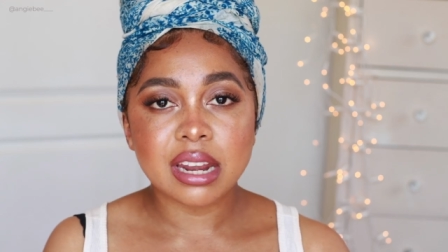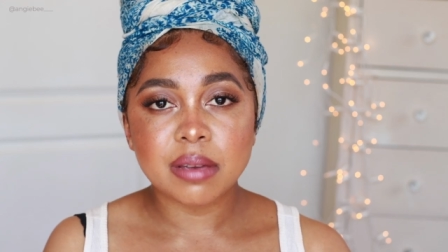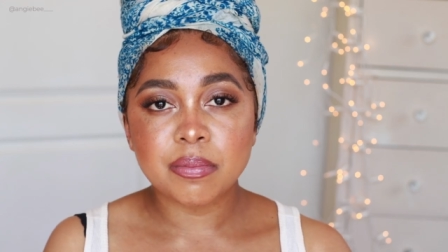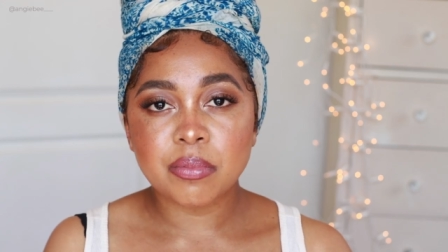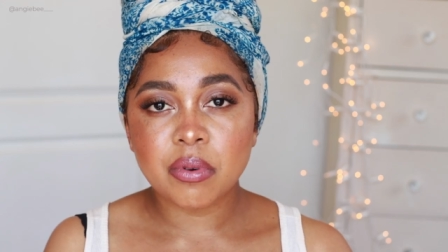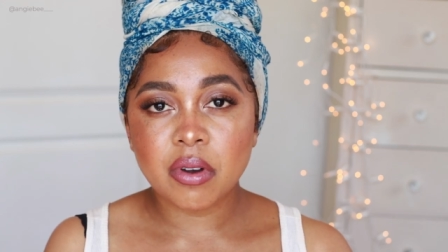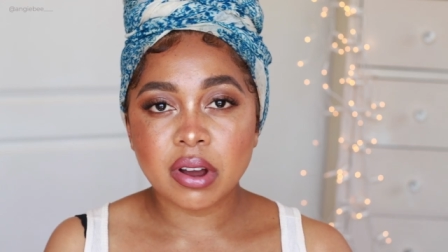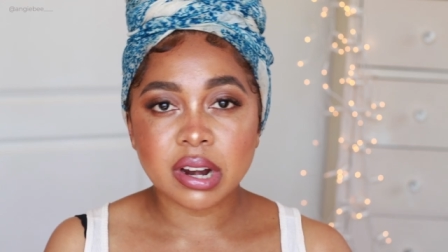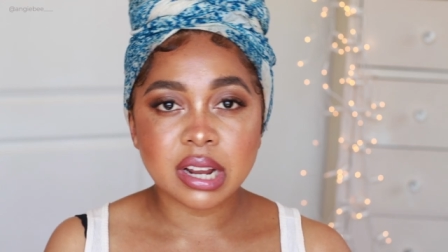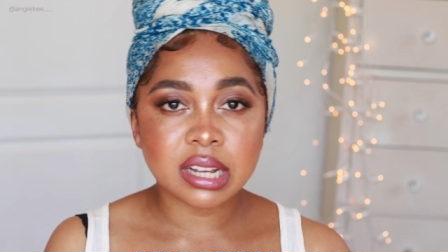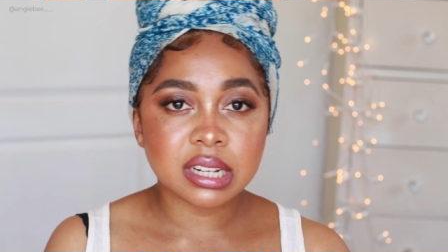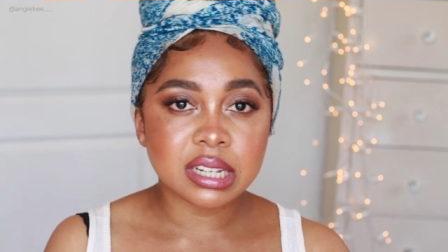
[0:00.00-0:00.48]

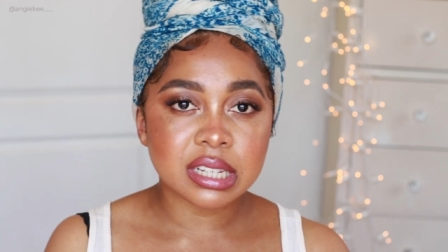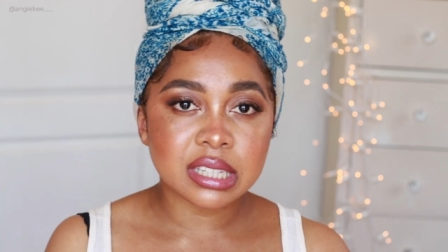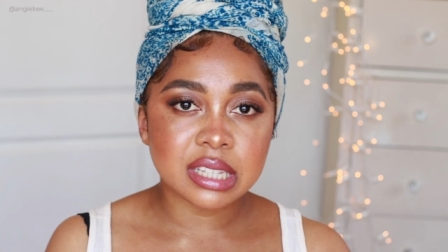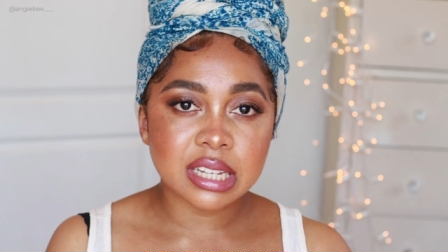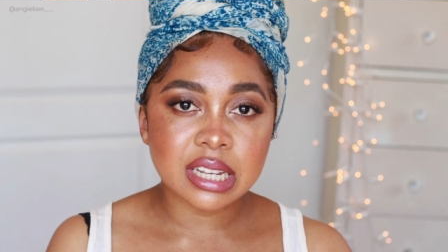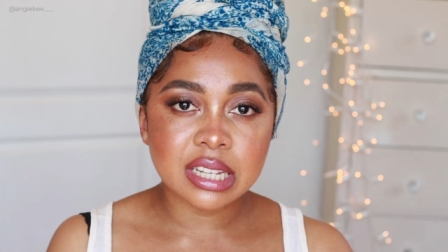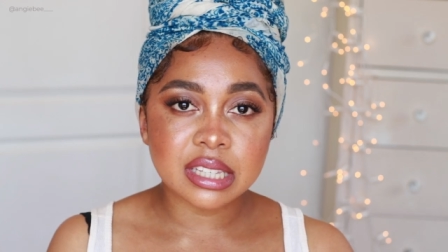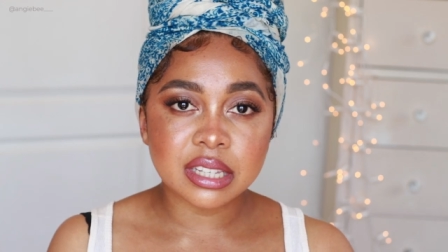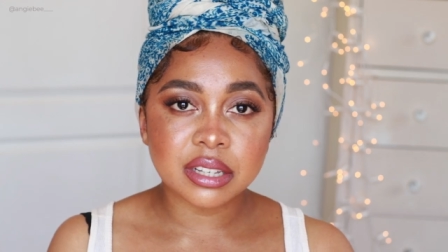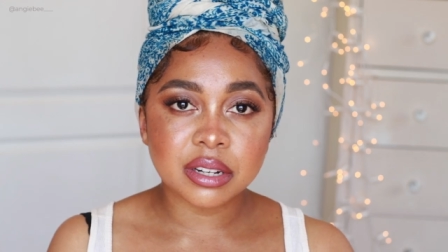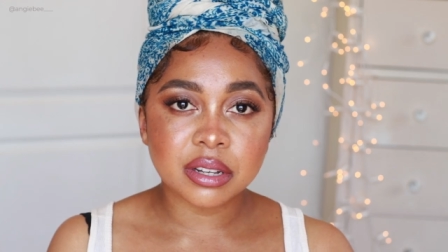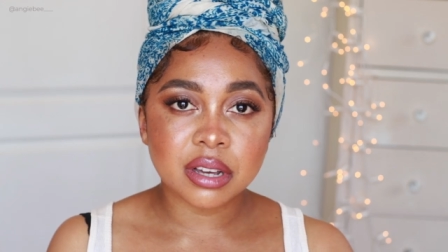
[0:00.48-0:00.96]
any product
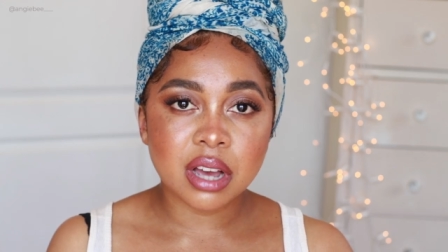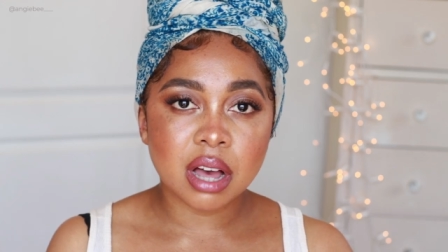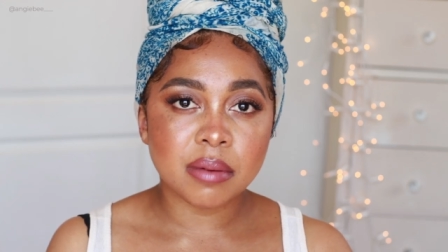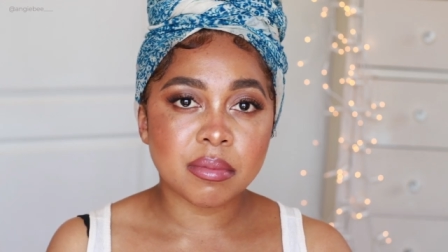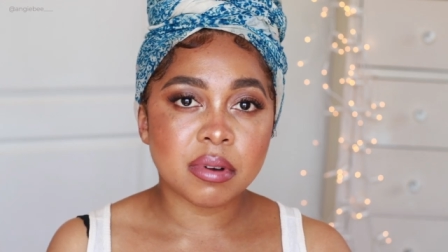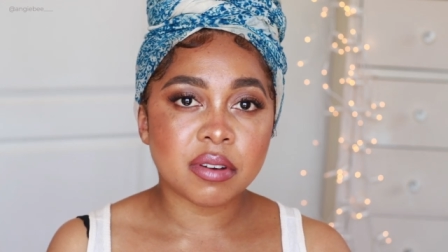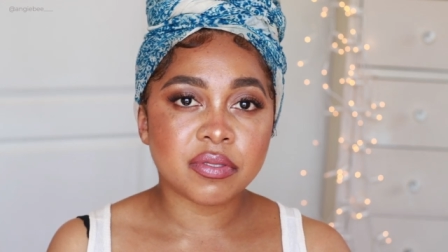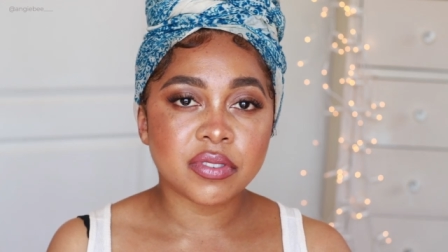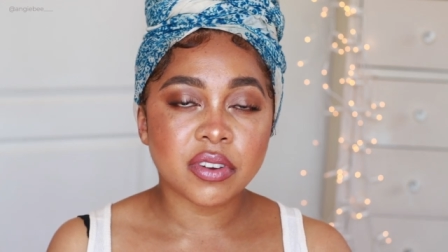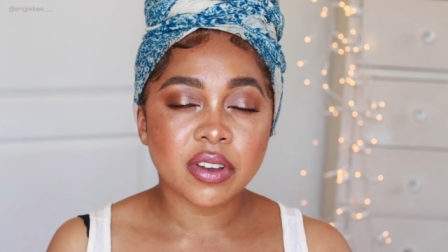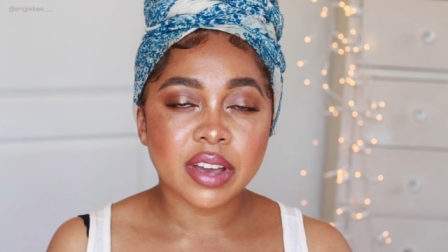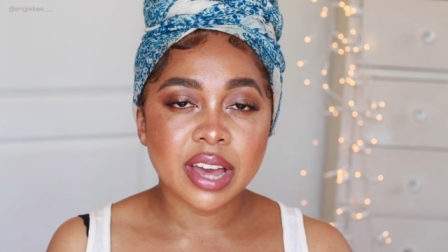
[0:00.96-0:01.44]
is easy to
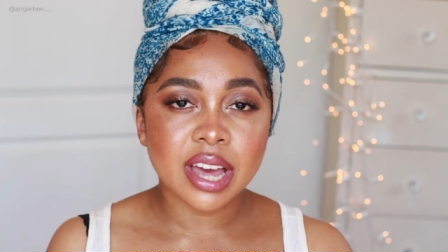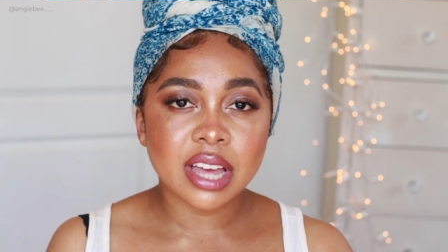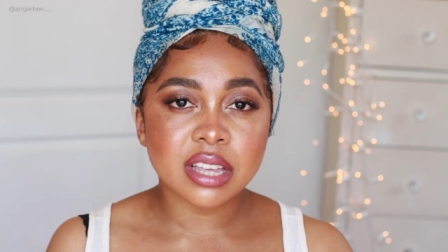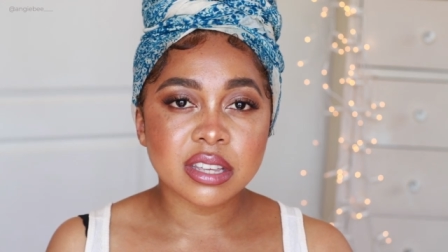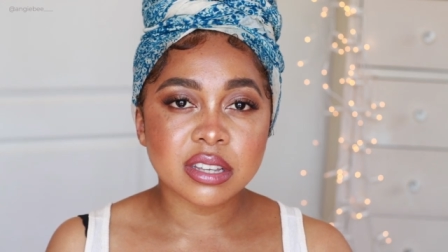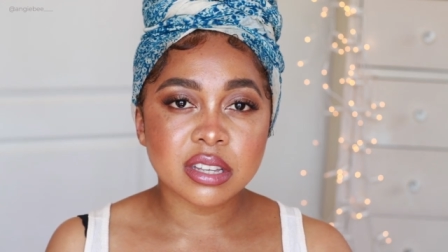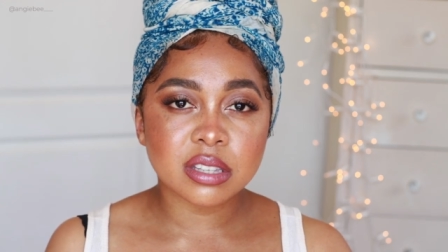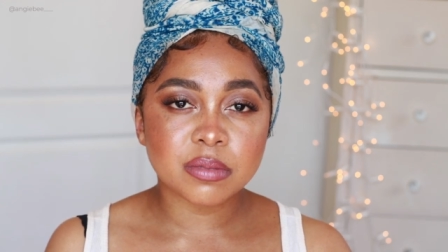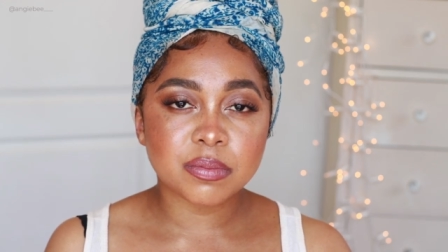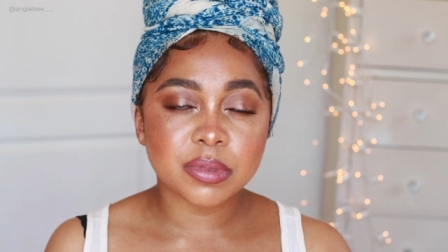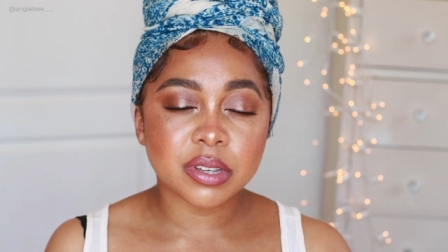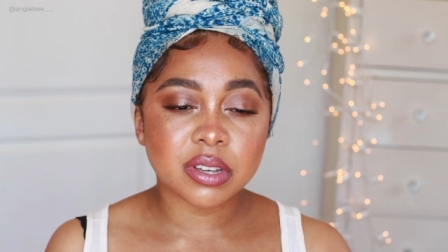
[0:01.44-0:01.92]
come off your
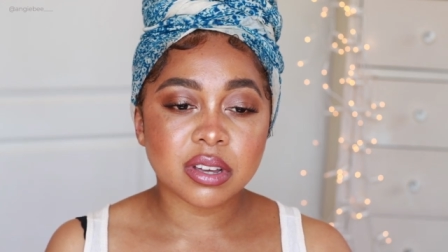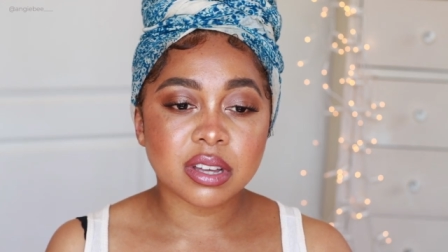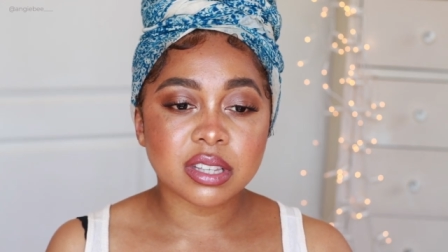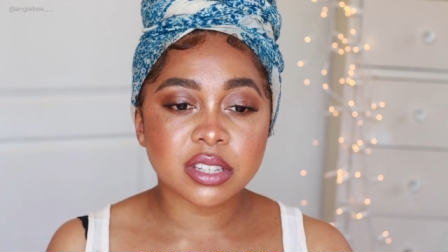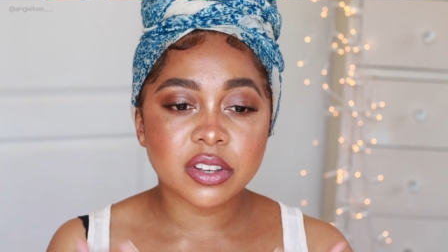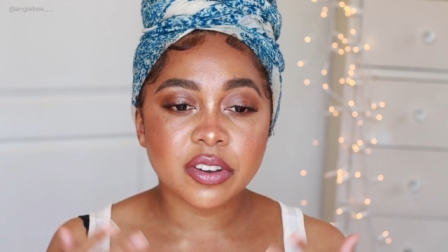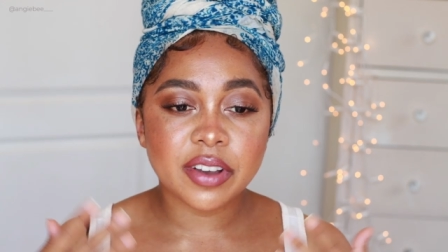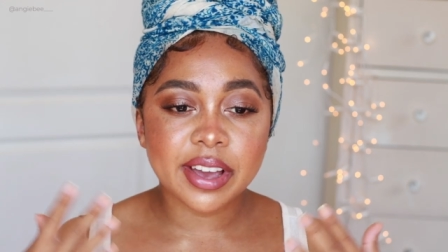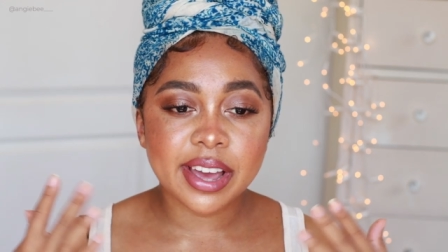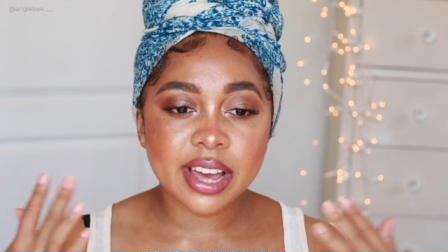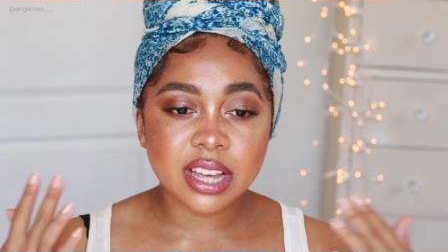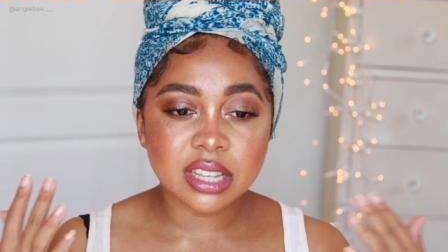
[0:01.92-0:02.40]
edges because your